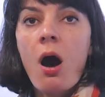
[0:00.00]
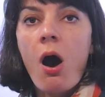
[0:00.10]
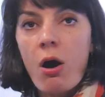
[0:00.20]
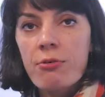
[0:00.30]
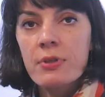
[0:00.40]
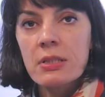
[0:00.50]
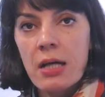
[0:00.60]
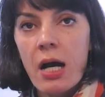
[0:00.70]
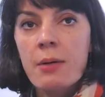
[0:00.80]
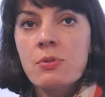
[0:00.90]

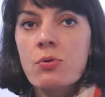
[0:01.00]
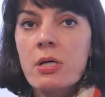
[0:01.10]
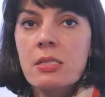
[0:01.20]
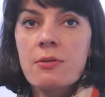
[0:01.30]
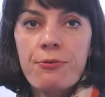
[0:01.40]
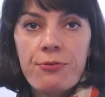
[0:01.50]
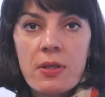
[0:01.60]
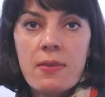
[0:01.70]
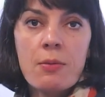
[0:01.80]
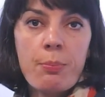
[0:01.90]
oftentimes so as to fit
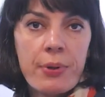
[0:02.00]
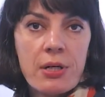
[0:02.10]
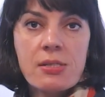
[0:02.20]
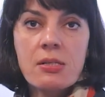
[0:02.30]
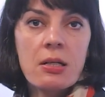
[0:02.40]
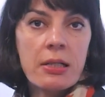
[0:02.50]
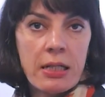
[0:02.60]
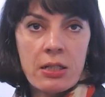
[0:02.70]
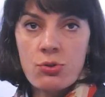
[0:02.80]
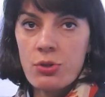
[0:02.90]
the personal
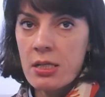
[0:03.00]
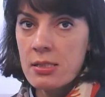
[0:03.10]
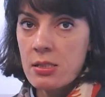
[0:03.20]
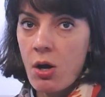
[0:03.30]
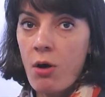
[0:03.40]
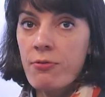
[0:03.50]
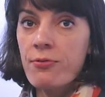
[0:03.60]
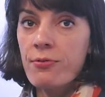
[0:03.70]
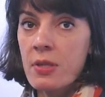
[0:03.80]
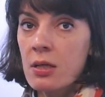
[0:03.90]
interests of
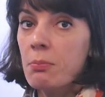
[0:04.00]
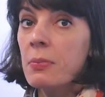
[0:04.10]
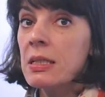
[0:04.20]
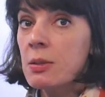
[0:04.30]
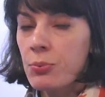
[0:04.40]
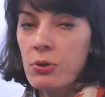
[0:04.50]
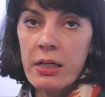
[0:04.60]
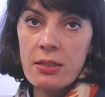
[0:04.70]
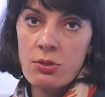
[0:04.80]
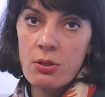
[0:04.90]
the
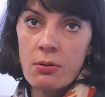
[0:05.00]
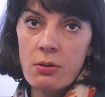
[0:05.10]
manipulator.